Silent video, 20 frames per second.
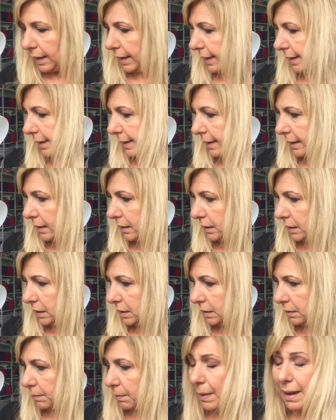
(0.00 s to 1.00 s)
And
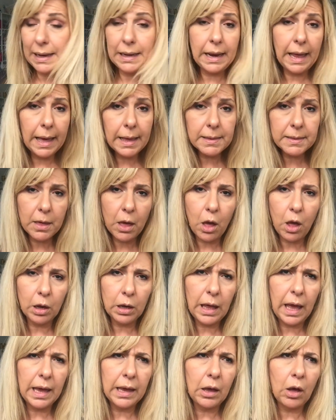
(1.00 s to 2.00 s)
my last
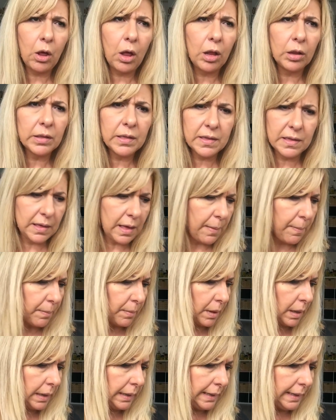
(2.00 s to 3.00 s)
haul, I hauled some
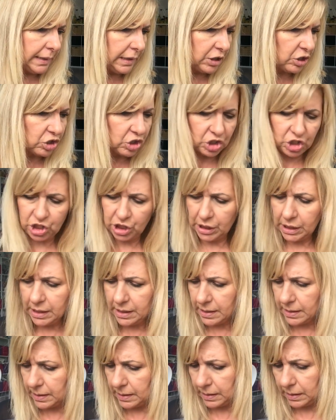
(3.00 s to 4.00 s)
linen
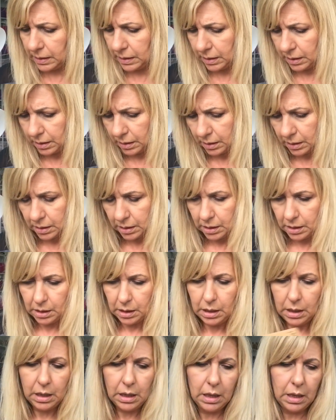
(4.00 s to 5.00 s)
sheets.
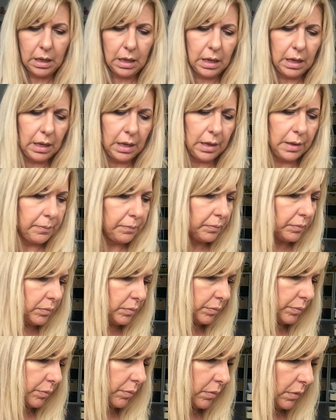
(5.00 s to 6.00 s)
Um,
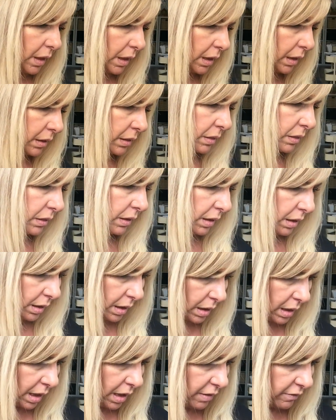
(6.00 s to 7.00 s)
I think
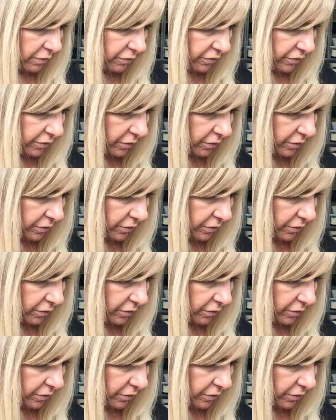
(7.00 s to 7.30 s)
I have